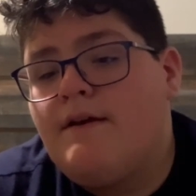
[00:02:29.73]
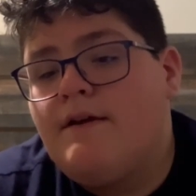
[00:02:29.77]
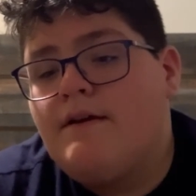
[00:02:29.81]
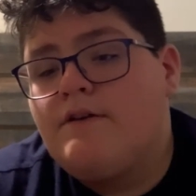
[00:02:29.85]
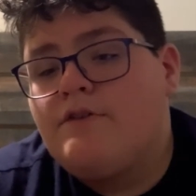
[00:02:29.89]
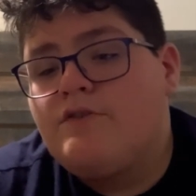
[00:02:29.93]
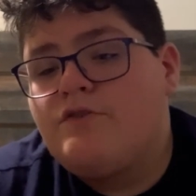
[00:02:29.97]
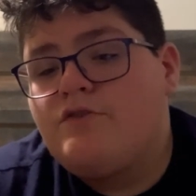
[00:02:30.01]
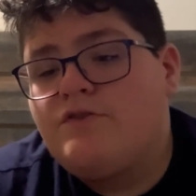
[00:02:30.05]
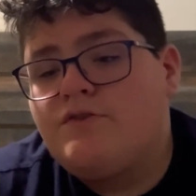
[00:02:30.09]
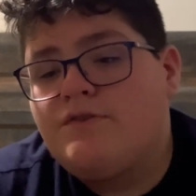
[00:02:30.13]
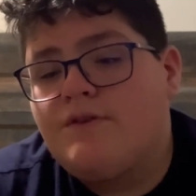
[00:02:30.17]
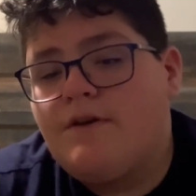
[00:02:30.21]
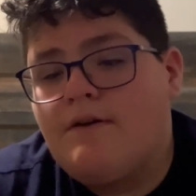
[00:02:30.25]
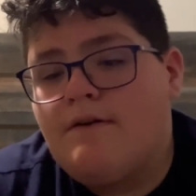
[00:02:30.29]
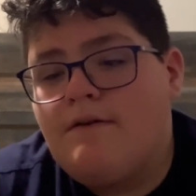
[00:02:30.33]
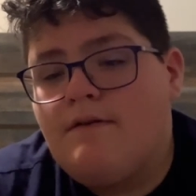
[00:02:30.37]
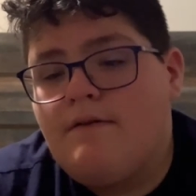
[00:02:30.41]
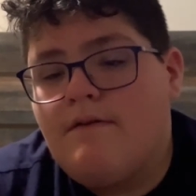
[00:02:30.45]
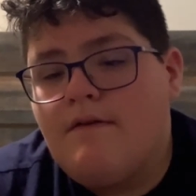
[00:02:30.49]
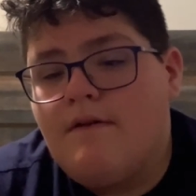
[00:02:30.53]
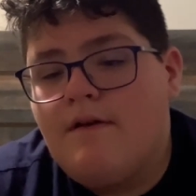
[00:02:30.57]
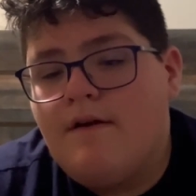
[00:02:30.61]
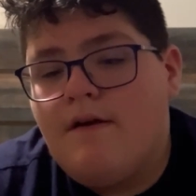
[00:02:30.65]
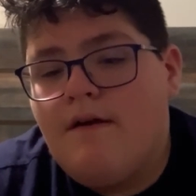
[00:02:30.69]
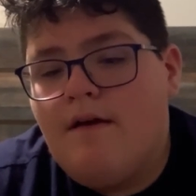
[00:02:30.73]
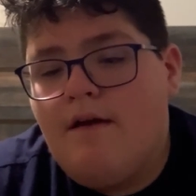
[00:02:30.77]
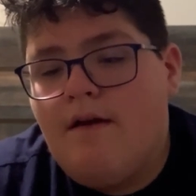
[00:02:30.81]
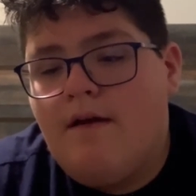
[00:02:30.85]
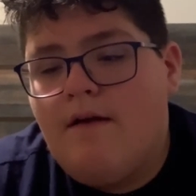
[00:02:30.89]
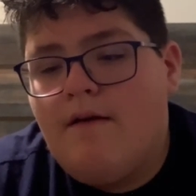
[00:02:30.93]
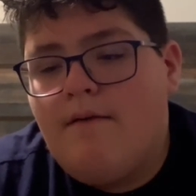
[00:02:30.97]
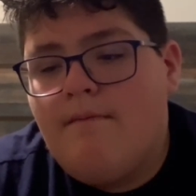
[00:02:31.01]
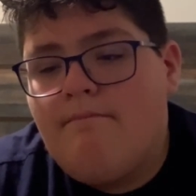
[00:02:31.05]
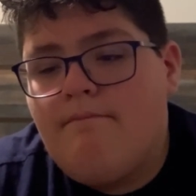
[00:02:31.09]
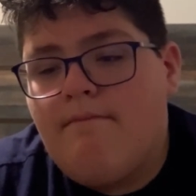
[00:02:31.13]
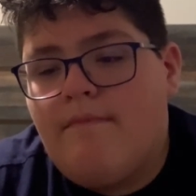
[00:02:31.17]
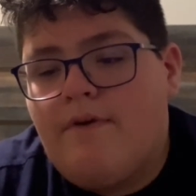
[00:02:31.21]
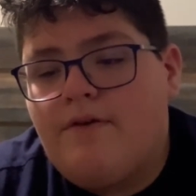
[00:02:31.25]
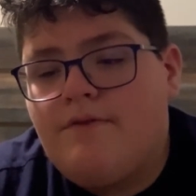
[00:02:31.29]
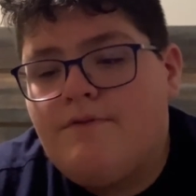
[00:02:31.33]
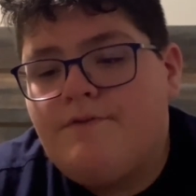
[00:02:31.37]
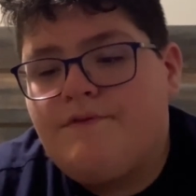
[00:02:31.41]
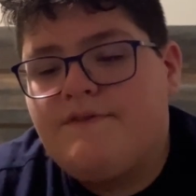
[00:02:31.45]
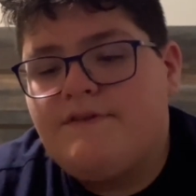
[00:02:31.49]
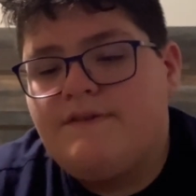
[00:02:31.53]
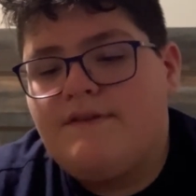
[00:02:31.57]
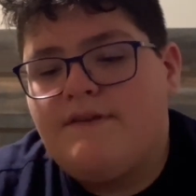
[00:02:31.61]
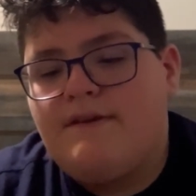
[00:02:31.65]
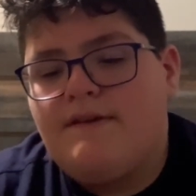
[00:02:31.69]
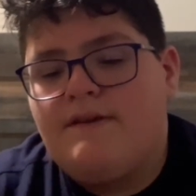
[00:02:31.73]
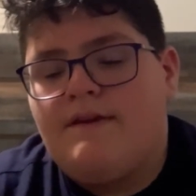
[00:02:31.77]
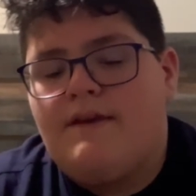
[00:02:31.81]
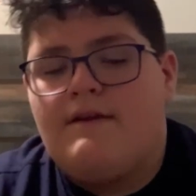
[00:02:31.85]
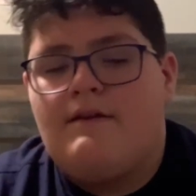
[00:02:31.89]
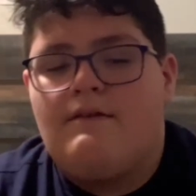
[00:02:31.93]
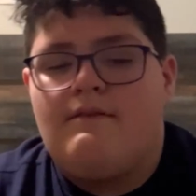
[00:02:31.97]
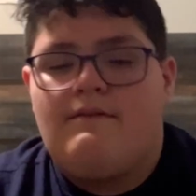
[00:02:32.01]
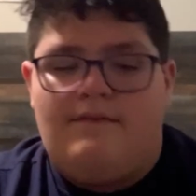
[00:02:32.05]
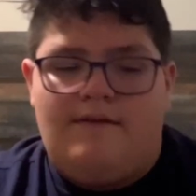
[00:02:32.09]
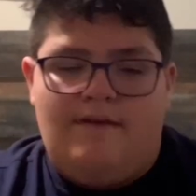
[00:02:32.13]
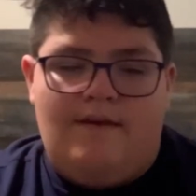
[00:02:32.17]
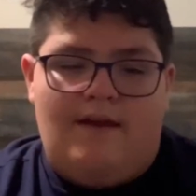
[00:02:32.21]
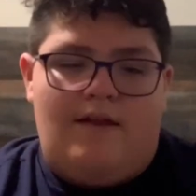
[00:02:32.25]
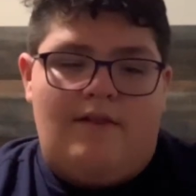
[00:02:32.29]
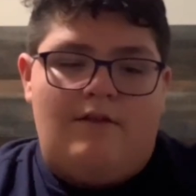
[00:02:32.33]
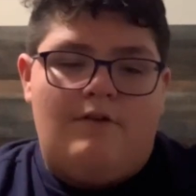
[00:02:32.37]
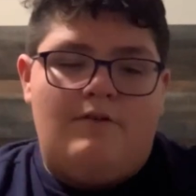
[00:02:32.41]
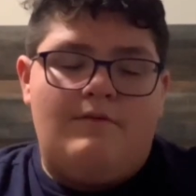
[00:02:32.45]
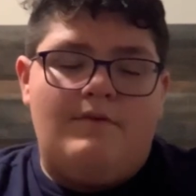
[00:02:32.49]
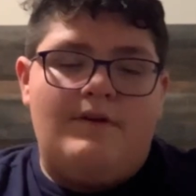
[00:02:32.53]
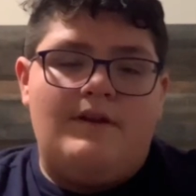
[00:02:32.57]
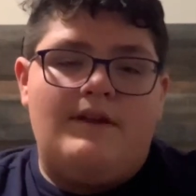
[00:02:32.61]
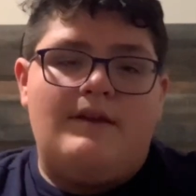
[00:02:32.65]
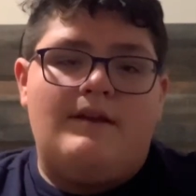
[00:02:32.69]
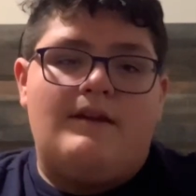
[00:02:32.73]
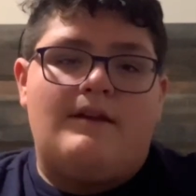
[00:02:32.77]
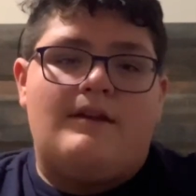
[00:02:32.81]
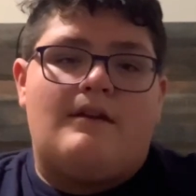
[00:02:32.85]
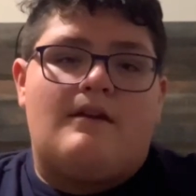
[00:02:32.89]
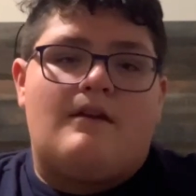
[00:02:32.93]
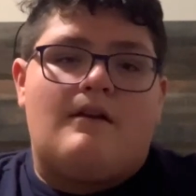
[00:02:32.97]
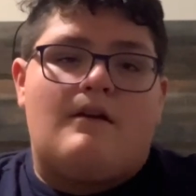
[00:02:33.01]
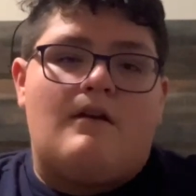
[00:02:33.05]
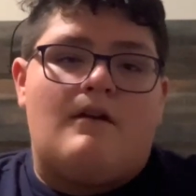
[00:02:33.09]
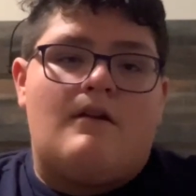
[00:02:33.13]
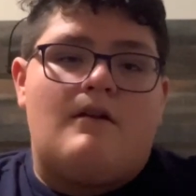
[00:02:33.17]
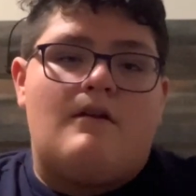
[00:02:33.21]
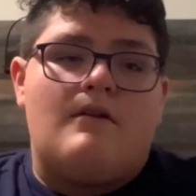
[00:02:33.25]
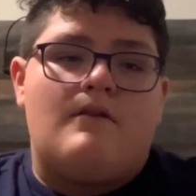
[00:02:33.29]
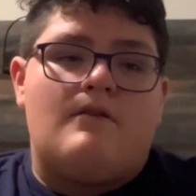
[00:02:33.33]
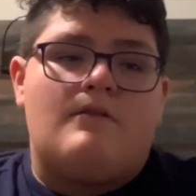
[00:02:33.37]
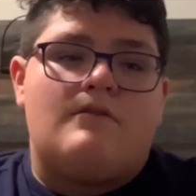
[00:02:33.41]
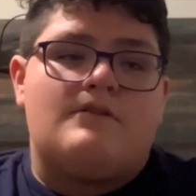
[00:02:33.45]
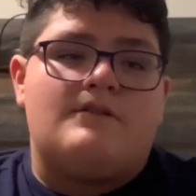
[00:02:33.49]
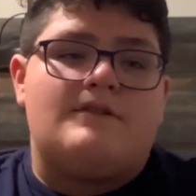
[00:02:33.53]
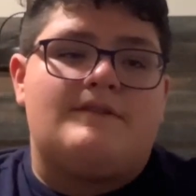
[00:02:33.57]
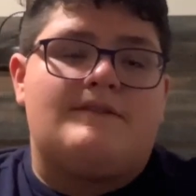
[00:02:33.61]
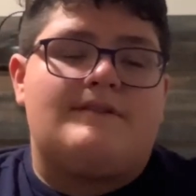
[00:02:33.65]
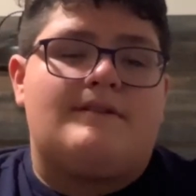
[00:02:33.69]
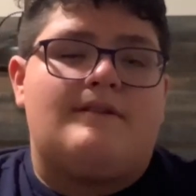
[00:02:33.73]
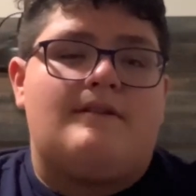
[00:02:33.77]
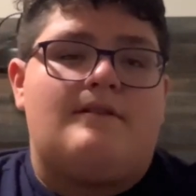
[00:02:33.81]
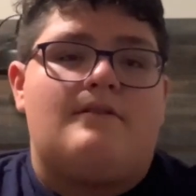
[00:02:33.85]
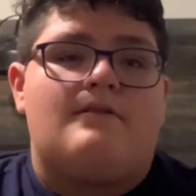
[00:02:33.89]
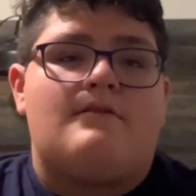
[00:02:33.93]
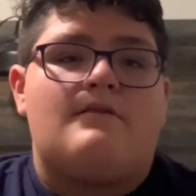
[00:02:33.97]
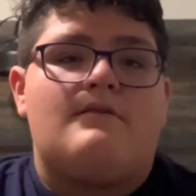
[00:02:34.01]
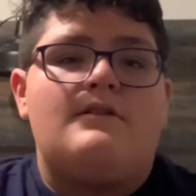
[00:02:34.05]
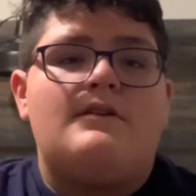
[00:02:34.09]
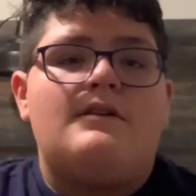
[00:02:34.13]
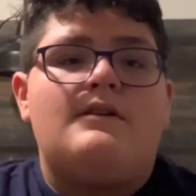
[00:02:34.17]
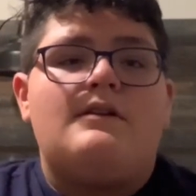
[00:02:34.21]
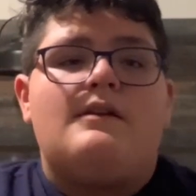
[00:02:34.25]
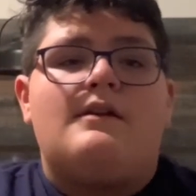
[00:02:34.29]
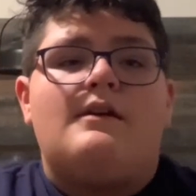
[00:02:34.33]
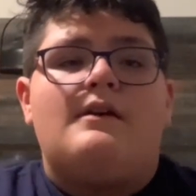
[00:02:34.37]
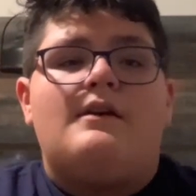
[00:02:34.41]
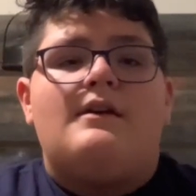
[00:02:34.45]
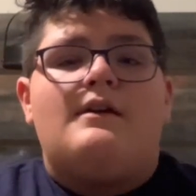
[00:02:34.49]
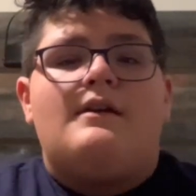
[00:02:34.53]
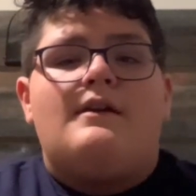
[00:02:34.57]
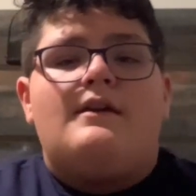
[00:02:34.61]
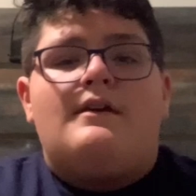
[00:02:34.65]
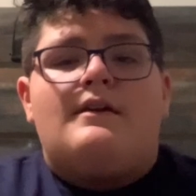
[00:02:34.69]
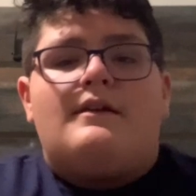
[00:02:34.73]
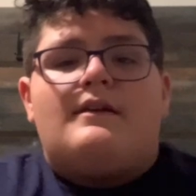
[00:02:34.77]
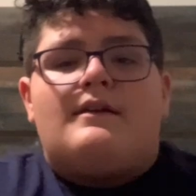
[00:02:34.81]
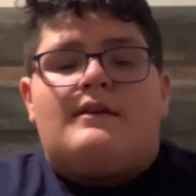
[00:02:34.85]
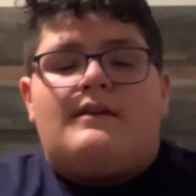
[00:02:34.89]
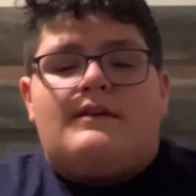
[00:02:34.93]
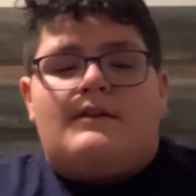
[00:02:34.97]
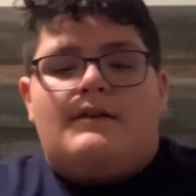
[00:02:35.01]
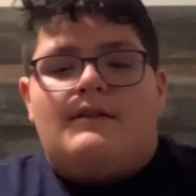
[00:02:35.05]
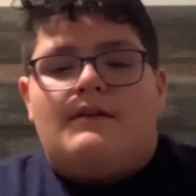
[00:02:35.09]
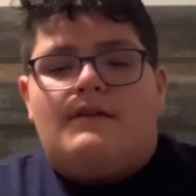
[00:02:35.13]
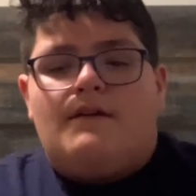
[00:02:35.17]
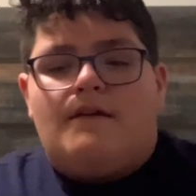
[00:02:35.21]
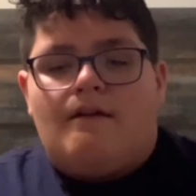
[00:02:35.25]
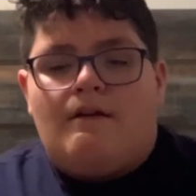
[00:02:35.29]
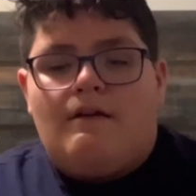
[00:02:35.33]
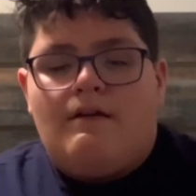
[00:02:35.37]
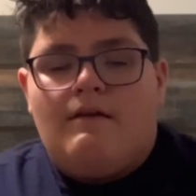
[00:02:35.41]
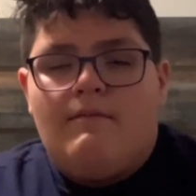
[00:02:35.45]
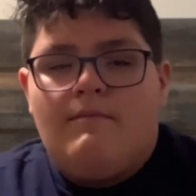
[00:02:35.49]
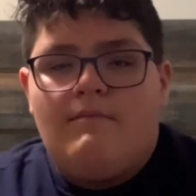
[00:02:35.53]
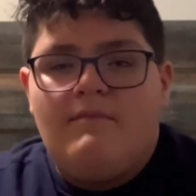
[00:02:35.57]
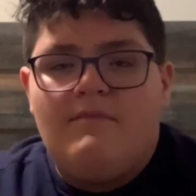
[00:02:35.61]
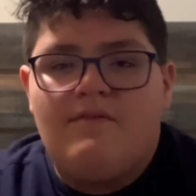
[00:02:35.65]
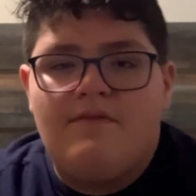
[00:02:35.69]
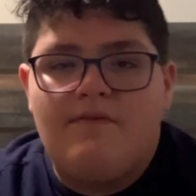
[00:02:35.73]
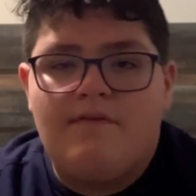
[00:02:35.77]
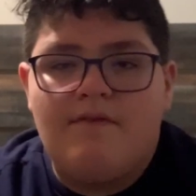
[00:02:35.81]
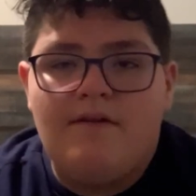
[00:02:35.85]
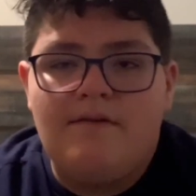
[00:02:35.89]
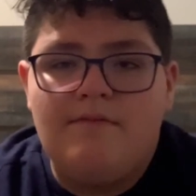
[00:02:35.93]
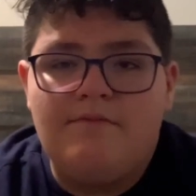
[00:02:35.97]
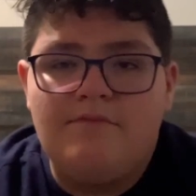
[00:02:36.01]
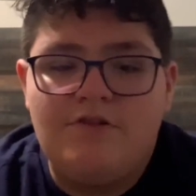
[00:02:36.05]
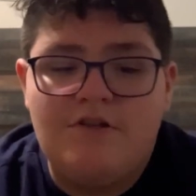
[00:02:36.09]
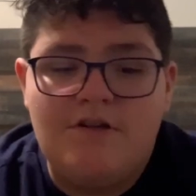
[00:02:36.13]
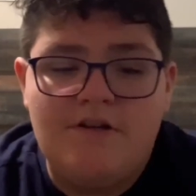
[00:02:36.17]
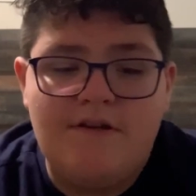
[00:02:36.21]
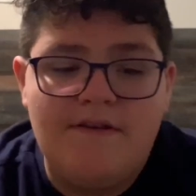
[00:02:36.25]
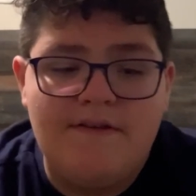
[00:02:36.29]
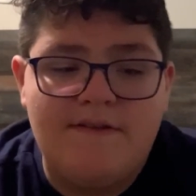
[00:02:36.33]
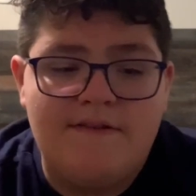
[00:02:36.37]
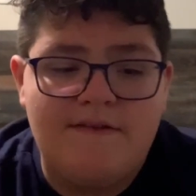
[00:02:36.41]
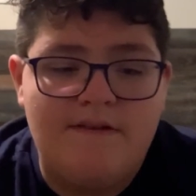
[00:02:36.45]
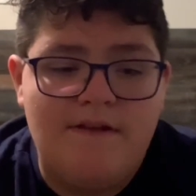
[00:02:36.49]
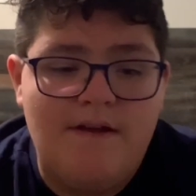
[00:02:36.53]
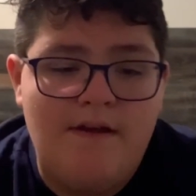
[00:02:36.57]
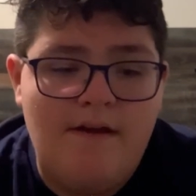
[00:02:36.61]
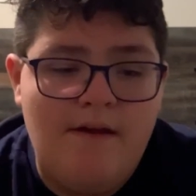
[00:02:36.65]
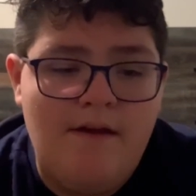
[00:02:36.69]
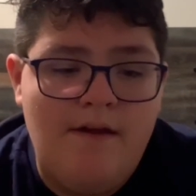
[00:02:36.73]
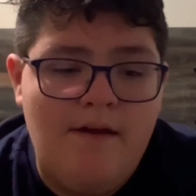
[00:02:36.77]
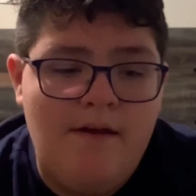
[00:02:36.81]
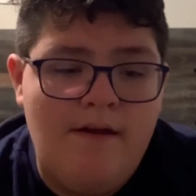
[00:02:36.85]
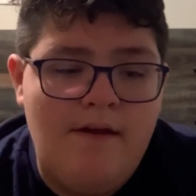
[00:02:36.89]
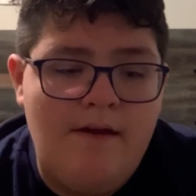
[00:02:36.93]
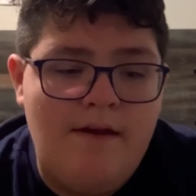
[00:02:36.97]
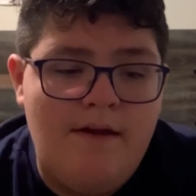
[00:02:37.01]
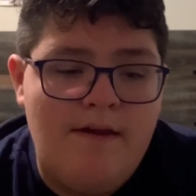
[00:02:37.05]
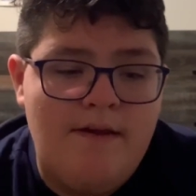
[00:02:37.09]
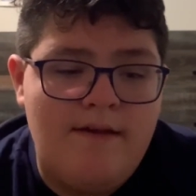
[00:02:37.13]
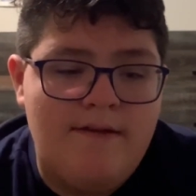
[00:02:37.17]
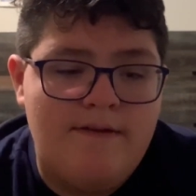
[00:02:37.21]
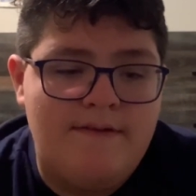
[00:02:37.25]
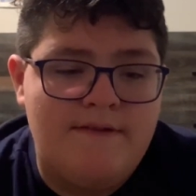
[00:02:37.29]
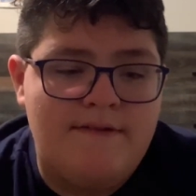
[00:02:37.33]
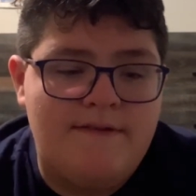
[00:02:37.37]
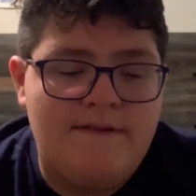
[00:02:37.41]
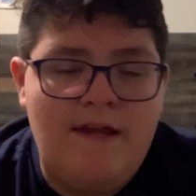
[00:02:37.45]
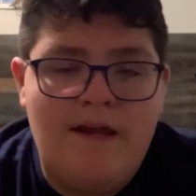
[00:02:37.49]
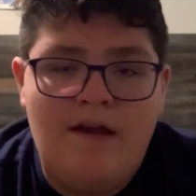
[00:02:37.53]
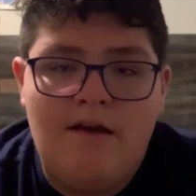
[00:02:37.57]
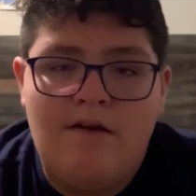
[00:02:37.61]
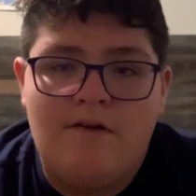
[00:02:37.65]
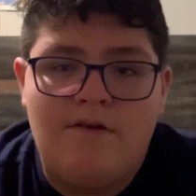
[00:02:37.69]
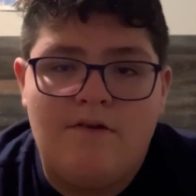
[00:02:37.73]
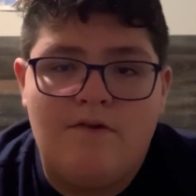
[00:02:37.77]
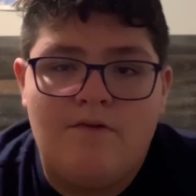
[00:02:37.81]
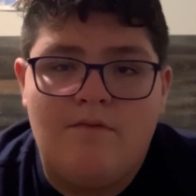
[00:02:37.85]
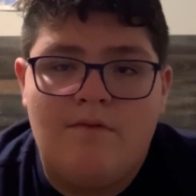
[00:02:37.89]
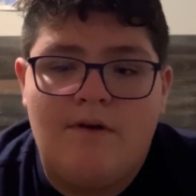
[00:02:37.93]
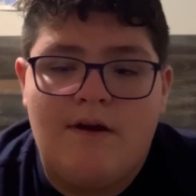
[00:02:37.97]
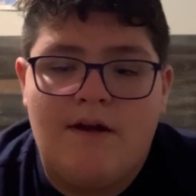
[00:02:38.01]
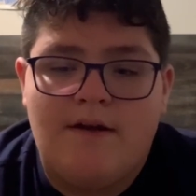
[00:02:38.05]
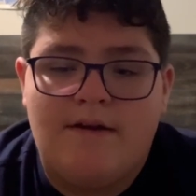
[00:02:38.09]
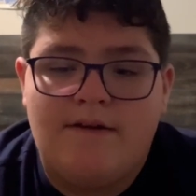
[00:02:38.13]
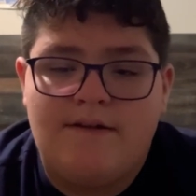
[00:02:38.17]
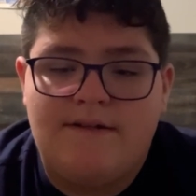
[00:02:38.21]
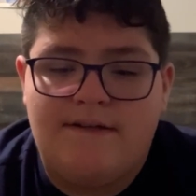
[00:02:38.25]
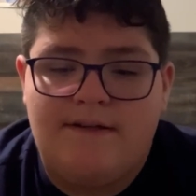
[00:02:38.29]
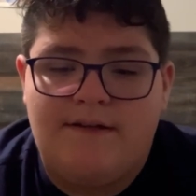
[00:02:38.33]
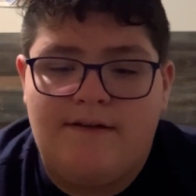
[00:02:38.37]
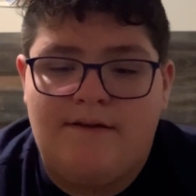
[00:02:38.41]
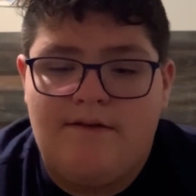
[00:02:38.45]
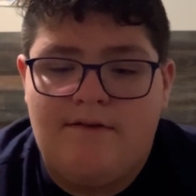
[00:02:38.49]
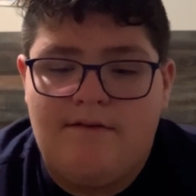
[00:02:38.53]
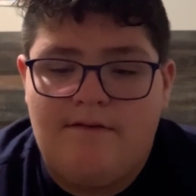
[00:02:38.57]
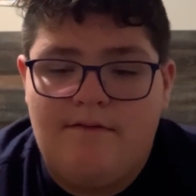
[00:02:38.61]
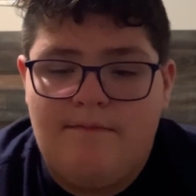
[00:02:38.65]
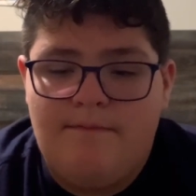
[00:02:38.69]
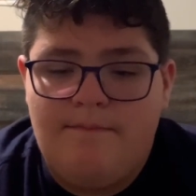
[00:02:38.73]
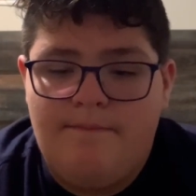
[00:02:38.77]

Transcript: So, mostly yellowing can occur, or discoloring can come from just standard wear and tear.